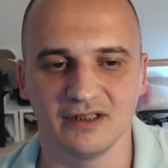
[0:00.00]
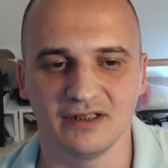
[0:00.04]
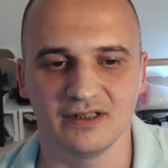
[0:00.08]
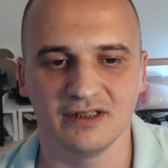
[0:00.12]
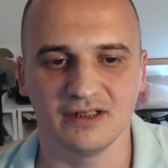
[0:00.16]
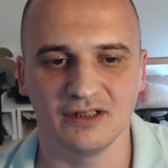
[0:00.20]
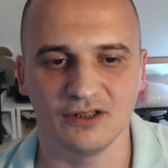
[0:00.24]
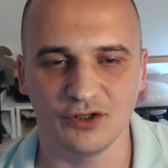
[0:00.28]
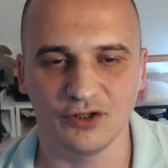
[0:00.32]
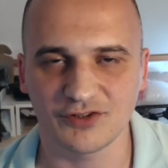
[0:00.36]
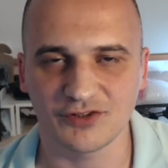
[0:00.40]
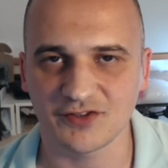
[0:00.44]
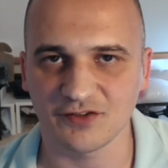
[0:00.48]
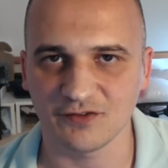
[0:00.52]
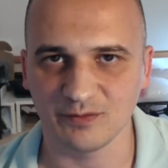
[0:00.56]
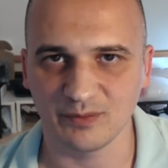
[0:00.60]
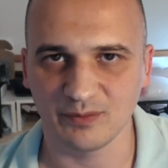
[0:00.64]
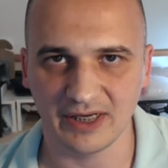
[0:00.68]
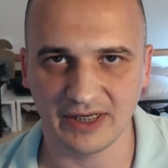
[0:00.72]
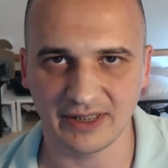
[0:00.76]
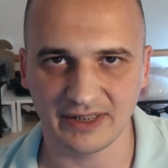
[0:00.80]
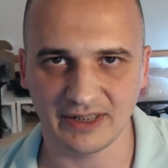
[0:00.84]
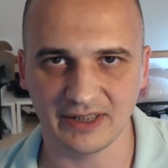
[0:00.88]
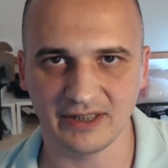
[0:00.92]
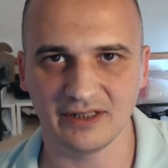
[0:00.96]
lots of
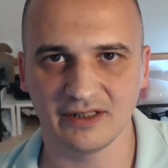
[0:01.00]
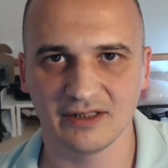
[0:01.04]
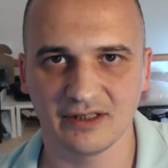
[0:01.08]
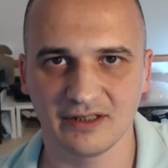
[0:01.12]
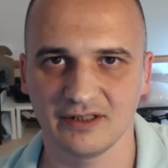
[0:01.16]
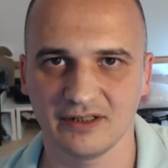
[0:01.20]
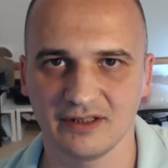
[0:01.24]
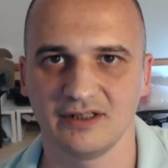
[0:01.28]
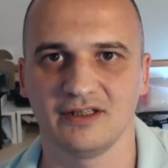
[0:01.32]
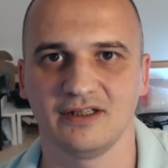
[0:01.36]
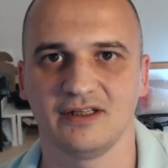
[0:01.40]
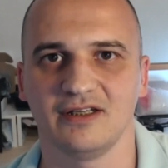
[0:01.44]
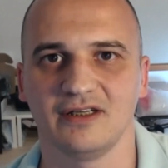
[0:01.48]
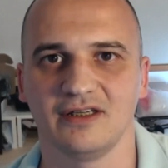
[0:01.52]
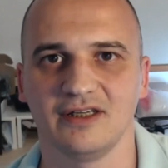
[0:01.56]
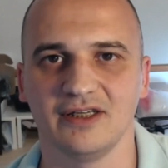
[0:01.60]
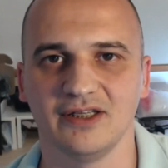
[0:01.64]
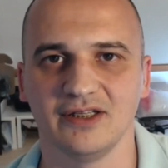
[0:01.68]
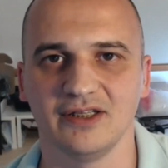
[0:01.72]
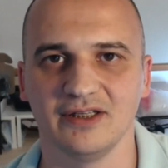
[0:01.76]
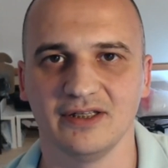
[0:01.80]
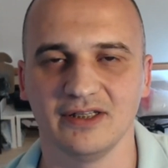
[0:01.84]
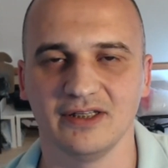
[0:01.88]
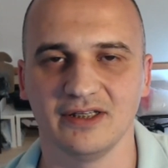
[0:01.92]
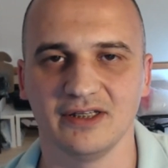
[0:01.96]
money
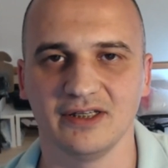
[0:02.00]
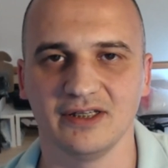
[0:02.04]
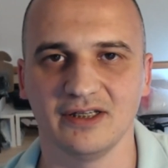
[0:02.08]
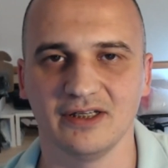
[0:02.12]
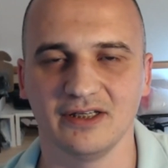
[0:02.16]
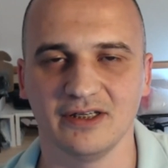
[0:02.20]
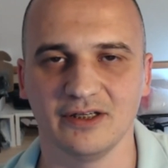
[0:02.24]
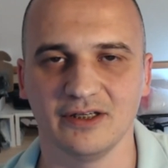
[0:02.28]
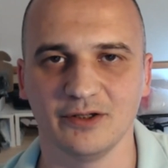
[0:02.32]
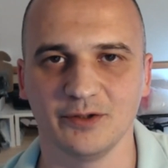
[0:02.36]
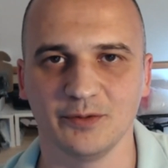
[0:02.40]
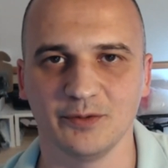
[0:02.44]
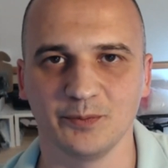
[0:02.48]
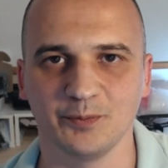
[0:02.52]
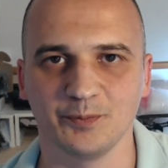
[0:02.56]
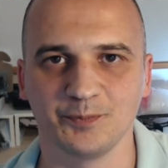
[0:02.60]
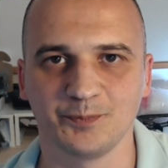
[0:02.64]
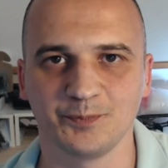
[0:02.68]
in